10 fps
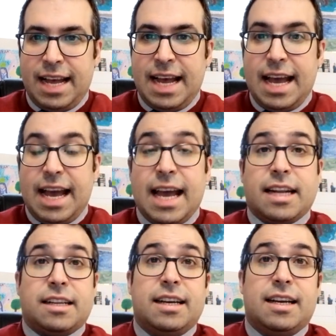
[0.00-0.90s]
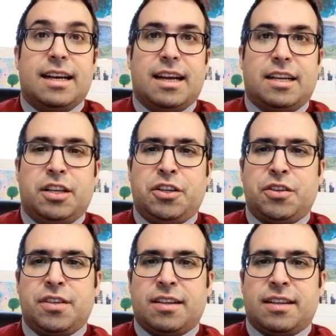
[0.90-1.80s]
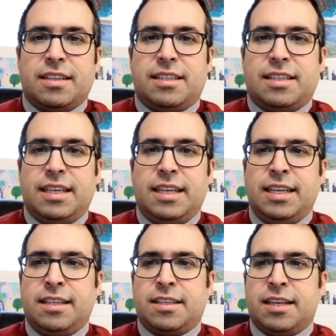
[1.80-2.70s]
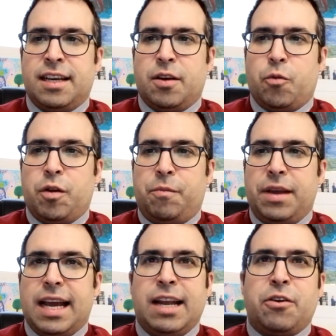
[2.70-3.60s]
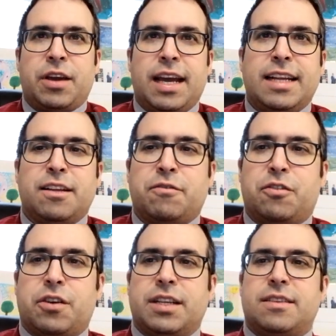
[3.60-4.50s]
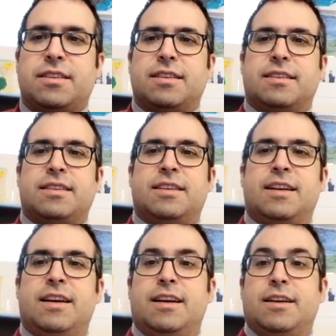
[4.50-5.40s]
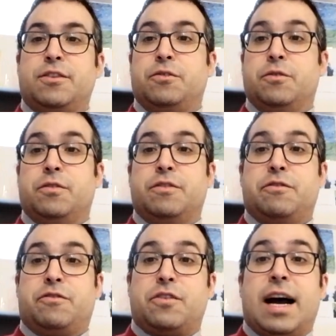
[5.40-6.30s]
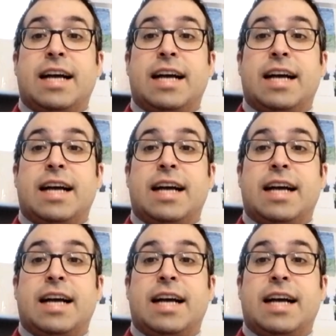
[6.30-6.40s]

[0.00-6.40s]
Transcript: And additional seats will be allocated, for instance, to France,